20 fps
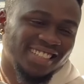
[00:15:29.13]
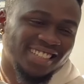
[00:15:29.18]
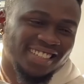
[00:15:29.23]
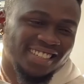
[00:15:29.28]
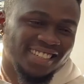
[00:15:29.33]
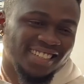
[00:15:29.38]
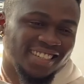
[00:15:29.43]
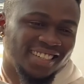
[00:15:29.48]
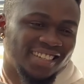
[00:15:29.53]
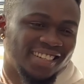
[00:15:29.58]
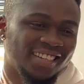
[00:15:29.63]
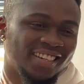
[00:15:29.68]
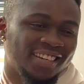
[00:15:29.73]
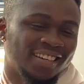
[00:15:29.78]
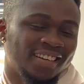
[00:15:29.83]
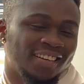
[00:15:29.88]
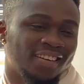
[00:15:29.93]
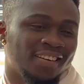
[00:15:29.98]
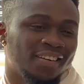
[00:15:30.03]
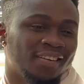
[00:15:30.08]

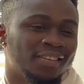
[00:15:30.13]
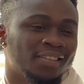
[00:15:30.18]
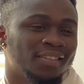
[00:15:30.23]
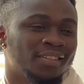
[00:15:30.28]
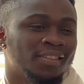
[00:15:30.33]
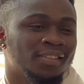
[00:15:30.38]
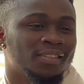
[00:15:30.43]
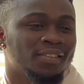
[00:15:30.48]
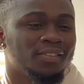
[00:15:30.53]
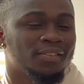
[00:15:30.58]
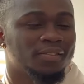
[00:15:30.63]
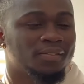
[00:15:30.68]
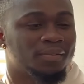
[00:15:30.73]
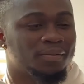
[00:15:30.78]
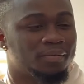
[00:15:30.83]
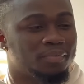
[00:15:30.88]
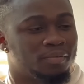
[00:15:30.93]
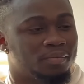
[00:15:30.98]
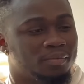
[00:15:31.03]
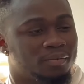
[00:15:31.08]

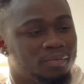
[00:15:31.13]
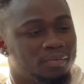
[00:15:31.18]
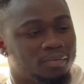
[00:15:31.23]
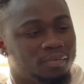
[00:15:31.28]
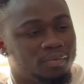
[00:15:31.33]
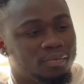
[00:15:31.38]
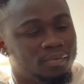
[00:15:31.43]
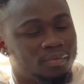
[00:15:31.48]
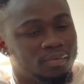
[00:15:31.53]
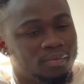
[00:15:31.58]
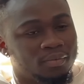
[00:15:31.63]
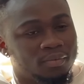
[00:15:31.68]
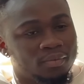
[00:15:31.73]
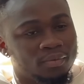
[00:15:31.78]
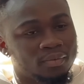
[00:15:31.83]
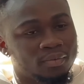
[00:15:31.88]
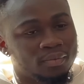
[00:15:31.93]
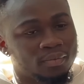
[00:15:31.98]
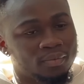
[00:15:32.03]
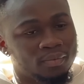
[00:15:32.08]

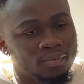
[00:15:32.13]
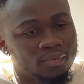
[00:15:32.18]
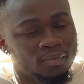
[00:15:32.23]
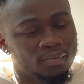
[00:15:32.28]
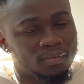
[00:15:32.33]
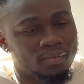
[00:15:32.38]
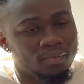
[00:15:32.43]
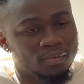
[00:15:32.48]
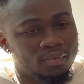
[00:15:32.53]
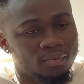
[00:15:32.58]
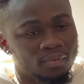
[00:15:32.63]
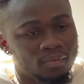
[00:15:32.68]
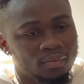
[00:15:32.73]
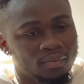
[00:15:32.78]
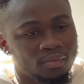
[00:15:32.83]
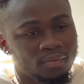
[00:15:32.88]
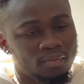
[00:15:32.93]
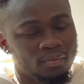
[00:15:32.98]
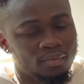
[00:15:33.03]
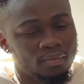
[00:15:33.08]

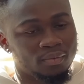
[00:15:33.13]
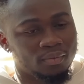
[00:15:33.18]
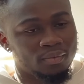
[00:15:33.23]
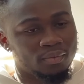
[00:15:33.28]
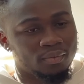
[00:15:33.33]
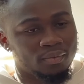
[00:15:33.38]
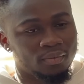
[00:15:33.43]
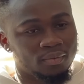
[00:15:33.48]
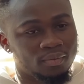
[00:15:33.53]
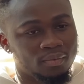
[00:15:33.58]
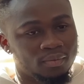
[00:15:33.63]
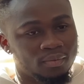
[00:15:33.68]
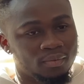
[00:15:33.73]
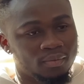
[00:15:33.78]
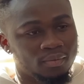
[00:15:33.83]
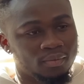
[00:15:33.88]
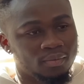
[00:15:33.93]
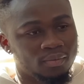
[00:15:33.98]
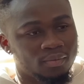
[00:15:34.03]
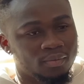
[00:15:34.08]
(not speaking)